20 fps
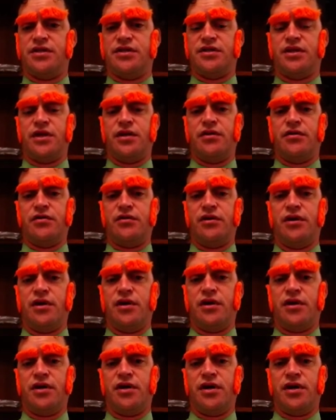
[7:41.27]
So
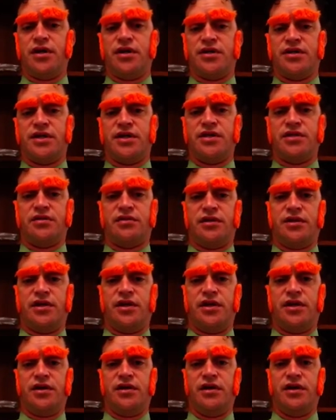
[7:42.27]

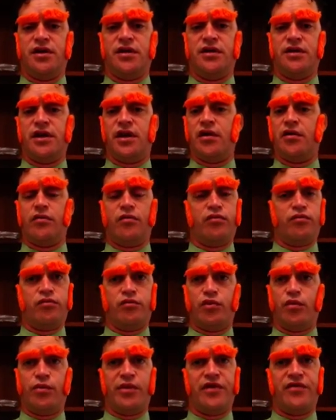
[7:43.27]
essentially they
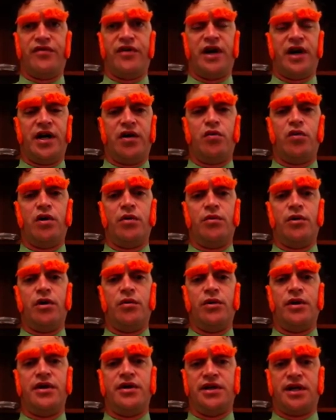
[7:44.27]
will be fine one
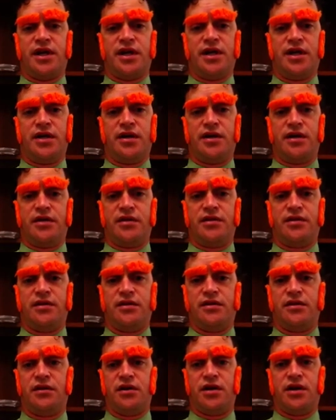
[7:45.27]
moment and
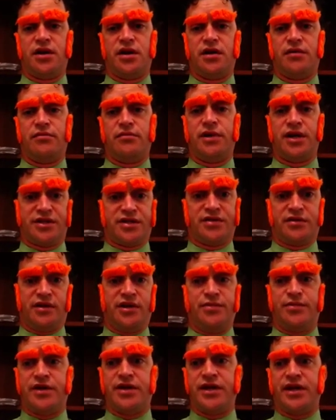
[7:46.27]

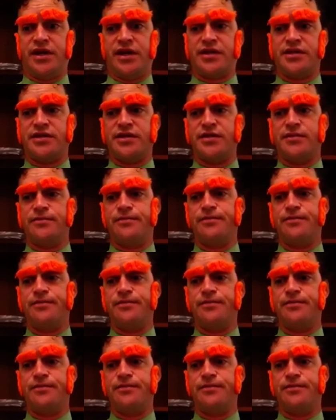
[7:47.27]
asleep the next.